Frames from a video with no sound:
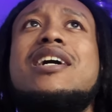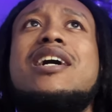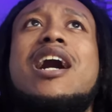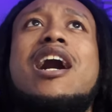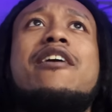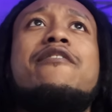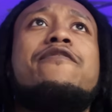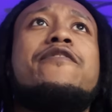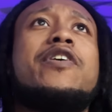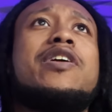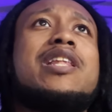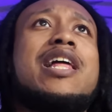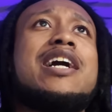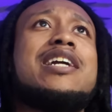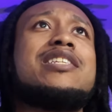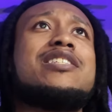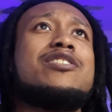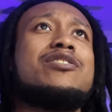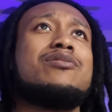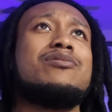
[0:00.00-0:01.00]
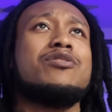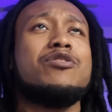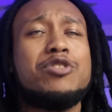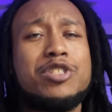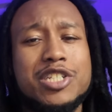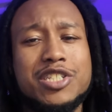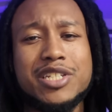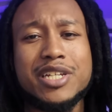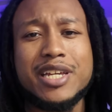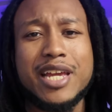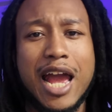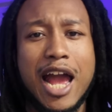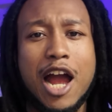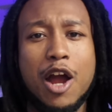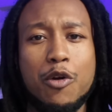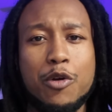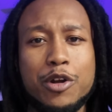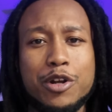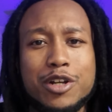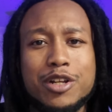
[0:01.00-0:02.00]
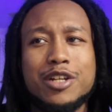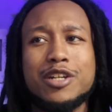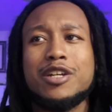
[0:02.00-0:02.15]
I feel like you just a coward.